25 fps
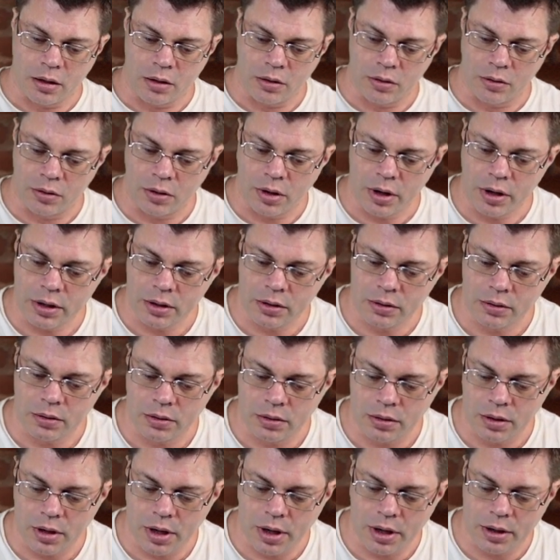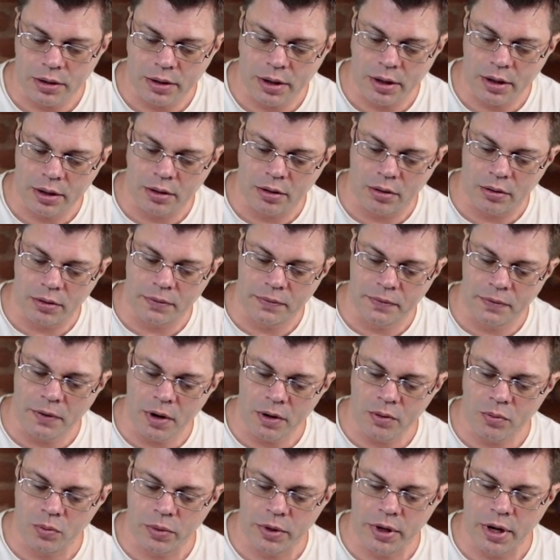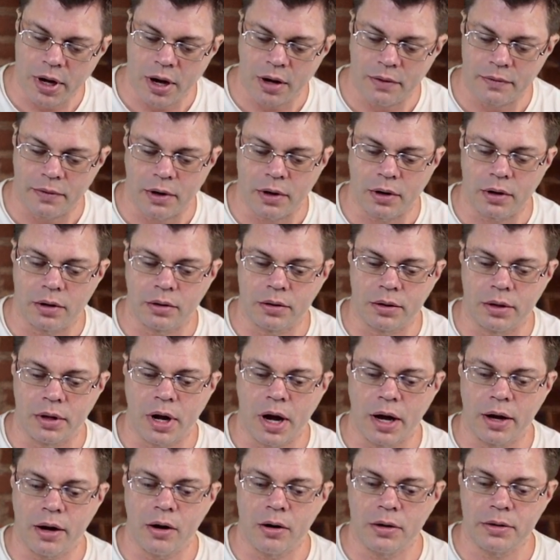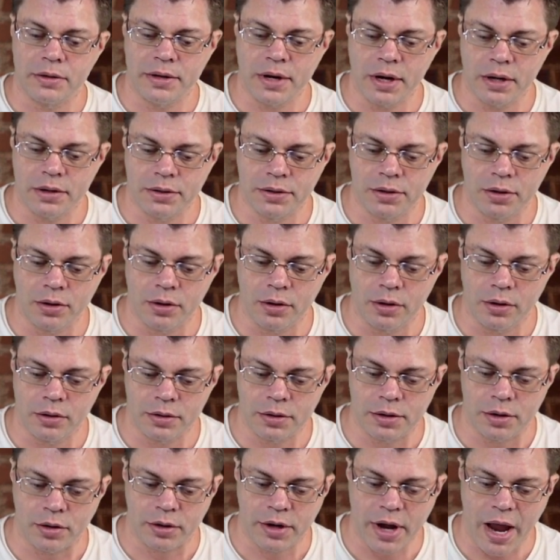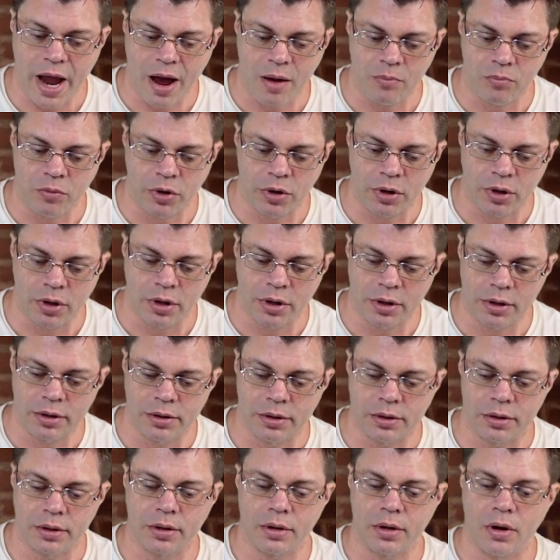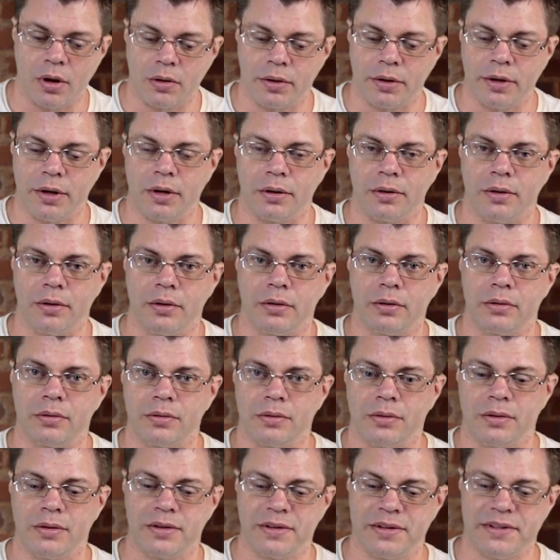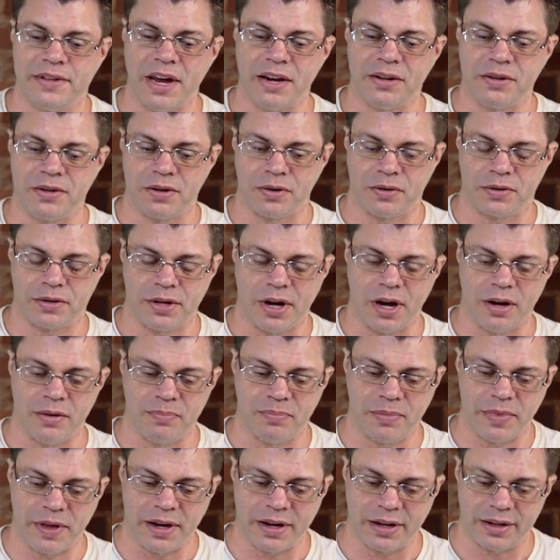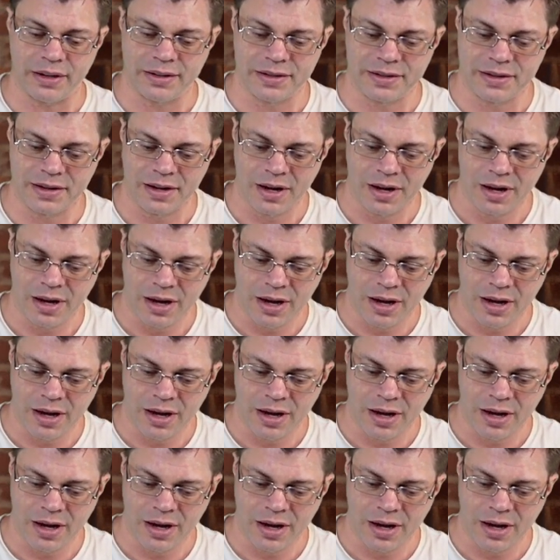Alright, and then on the front we have our IR sensors, our camera, and all the other sensor type things.